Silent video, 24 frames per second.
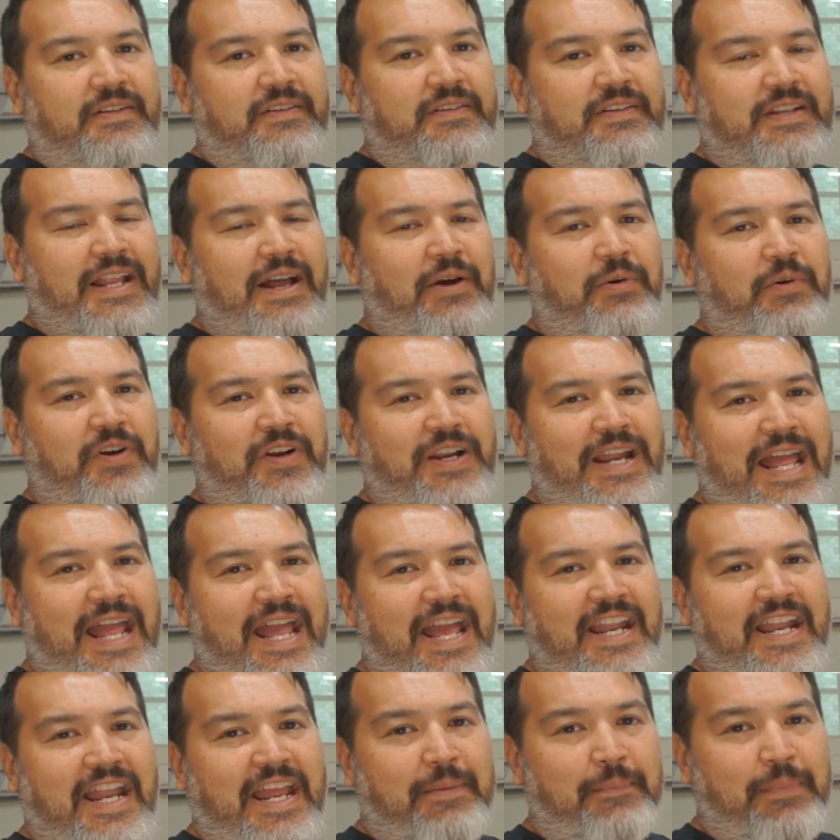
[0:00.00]
Now we're gonna
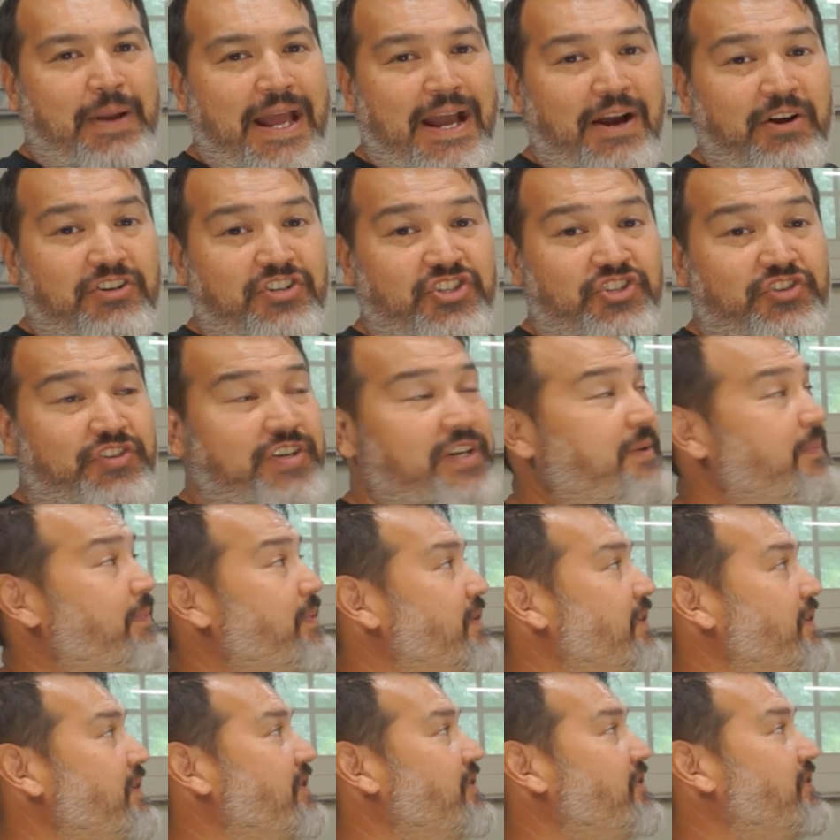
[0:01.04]
add a power
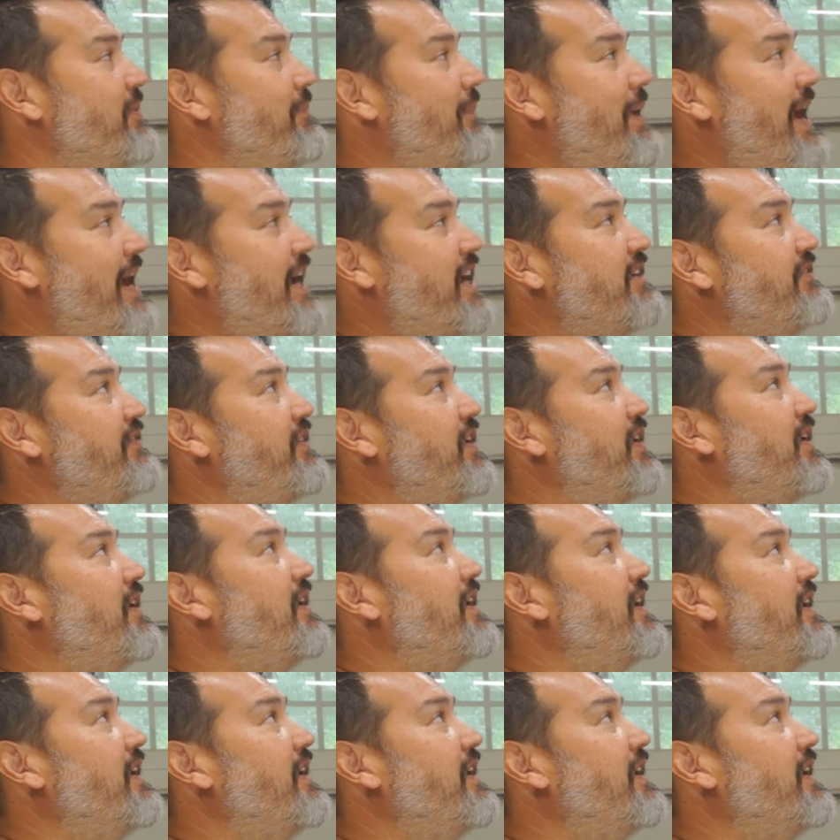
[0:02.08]
strip to the back of our,